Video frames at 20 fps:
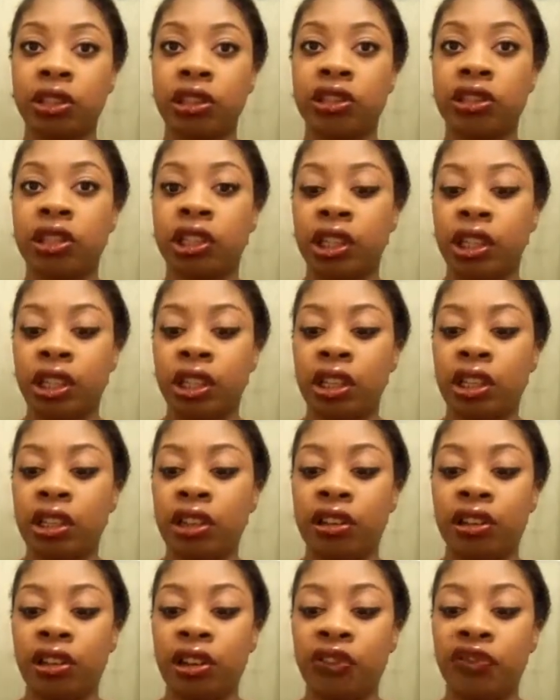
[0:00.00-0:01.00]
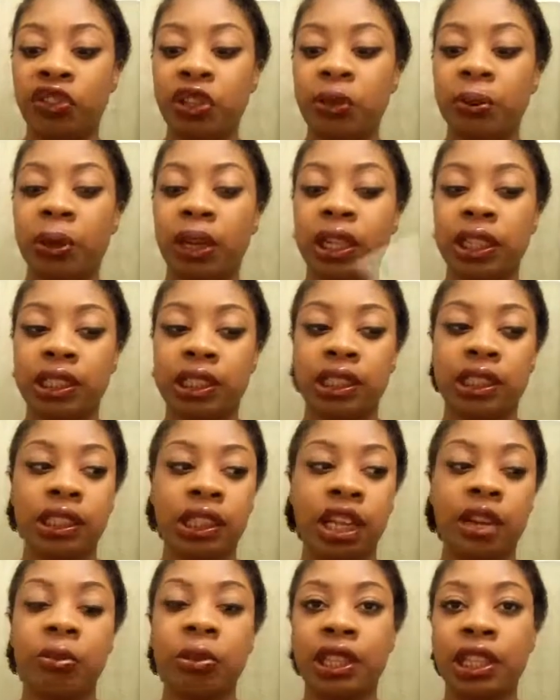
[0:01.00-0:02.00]
It's a few products that's
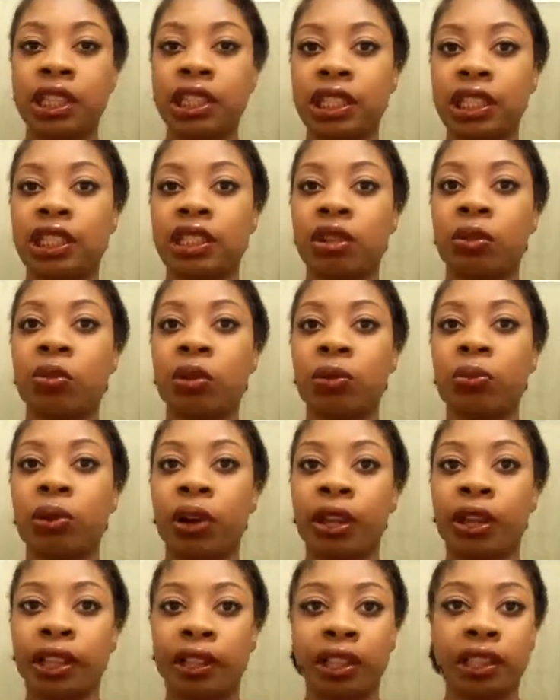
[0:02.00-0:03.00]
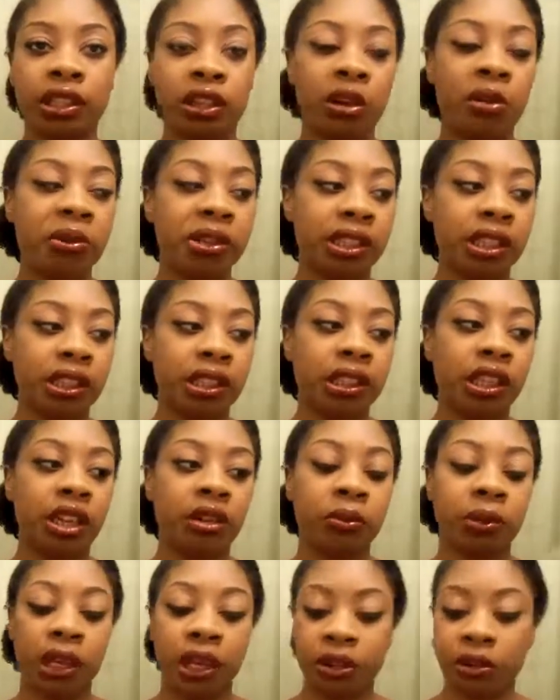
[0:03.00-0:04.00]
not, but this is the one product that's always in
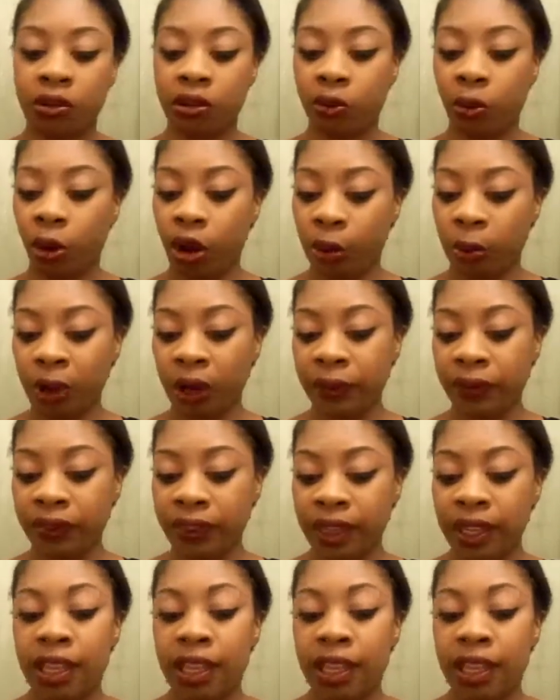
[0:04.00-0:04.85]
stock when I go in Walmart.